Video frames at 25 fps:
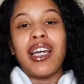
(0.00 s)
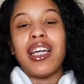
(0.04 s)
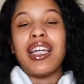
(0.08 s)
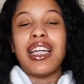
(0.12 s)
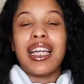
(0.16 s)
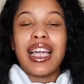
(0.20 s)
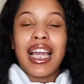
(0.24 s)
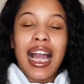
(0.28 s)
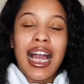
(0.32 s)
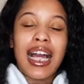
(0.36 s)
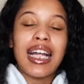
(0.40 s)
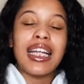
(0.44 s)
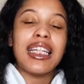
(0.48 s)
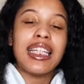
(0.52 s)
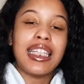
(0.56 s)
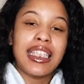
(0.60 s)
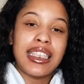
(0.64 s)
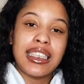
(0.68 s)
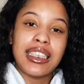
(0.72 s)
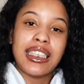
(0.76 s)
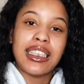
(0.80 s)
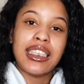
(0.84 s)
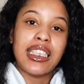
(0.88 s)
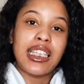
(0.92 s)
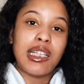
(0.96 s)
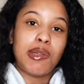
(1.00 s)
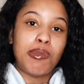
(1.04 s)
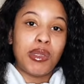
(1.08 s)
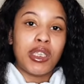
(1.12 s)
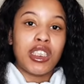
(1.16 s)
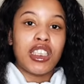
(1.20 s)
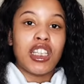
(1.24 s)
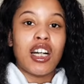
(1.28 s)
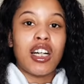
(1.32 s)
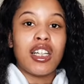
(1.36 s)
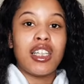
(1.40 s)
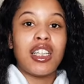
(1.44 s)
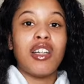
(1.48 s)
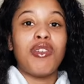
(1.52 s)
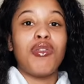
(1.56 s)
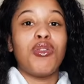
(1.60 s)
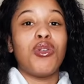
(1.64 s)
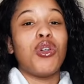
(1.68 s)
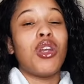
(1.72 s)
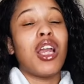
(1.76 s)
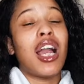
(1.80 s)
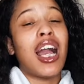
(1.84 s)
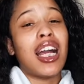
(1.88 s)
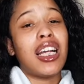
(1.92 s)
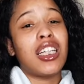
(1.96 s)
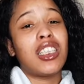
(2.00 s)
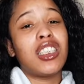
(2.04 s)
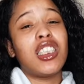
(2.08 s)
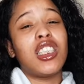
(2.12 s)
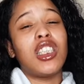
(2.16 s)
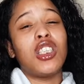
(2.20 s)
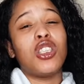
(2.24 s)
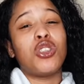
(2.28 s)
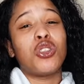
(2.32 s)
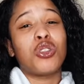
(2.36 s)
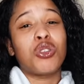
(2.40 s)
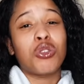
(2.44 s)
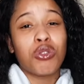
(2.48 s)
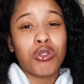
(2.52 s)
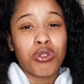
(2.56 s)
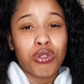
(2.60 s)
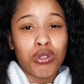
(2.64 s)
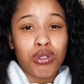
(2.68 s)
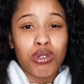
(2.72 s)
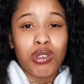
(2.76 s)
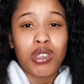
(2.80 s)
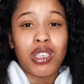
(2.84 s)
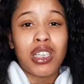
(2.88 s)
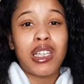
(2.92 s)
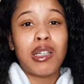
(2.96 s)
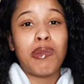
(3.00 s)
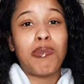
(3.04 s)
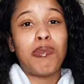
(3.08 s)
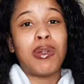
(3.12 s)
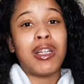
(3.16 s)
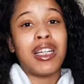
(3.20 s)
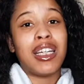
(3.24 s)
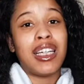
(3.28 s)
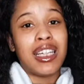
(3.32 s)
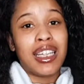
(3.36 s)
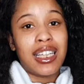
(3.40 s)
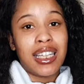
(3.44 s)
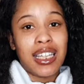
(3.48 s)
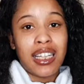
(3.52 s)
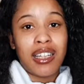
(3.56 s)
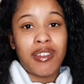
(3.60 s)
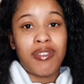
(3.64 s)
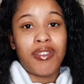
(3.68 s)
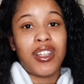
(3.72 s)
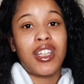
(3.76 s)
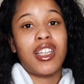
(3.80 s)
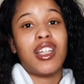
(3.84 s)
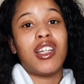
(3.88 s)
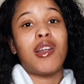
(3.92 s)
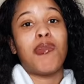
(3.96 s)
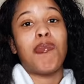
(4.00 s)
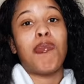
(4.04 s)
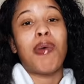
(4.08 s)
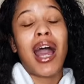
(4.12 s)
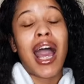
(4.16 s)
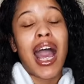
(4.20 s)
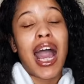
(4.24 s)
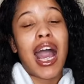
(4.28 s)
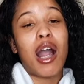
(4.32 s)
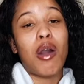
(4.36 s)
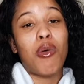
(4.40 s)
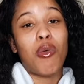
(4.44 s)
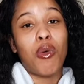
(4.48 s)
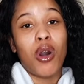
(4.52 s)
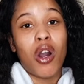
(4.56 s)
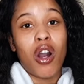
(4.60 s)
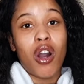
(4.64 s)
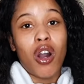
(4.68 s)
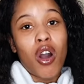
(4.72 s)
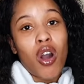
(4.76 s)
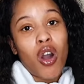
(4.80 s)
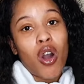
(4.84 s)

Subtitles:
it can easily be done if you actually truly believe in the power